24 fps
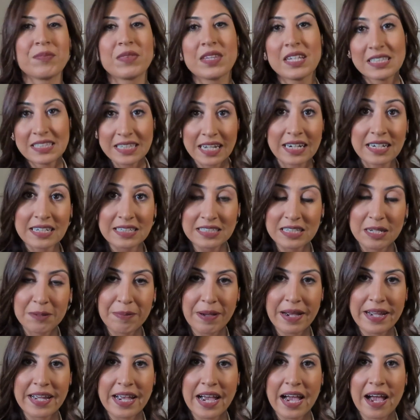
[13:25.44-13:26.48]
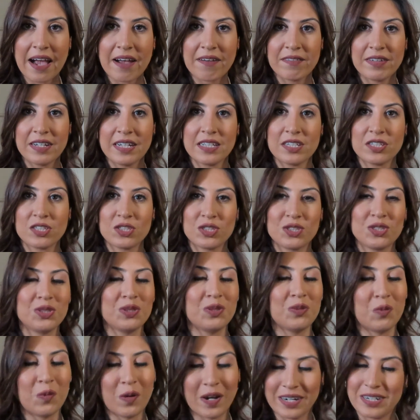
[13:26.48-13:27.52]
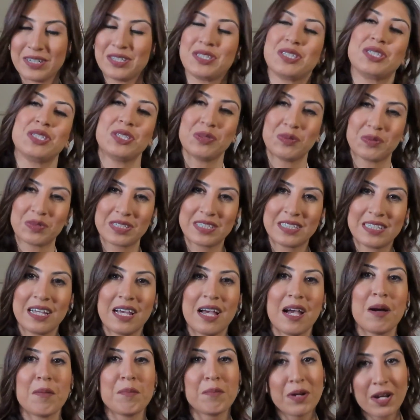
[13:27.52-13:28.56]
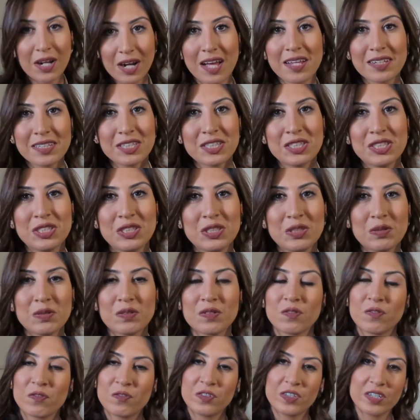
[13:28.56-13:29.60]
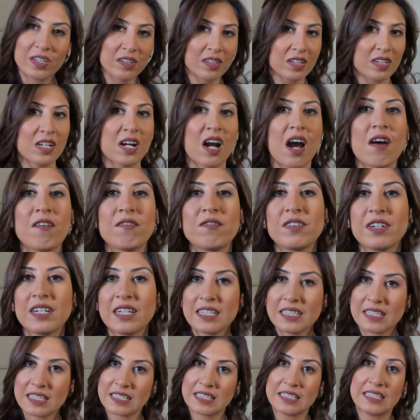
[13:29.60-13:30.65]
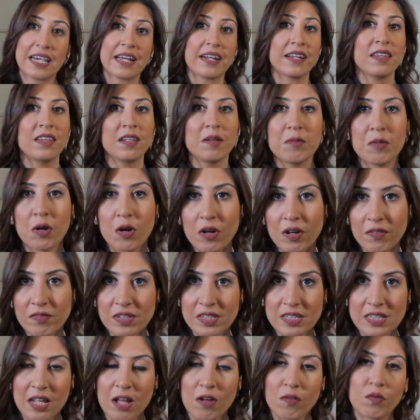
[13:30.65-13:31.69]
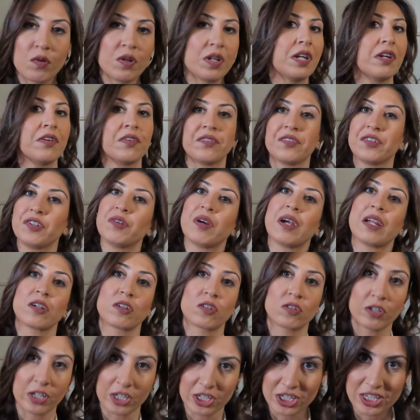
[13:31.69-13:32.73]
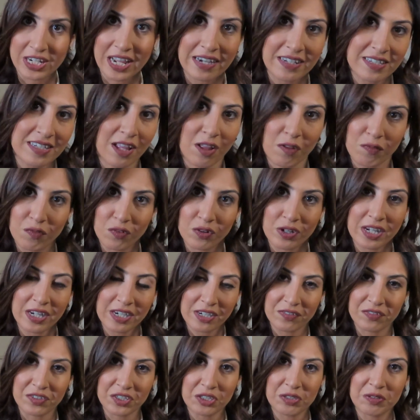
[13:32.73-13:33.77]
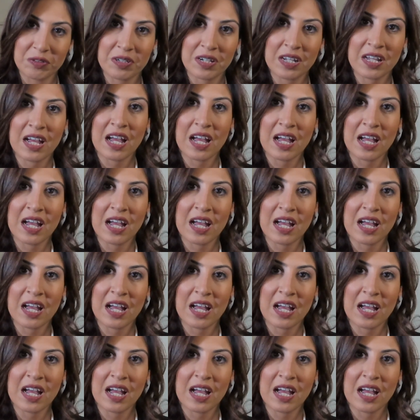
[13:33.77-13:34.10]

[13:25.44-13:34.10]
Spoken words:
The second tip I have is to wear a suit. Put on the suit, feel the confidence, get in the mode of the telephone interview, and crush that telephone interview.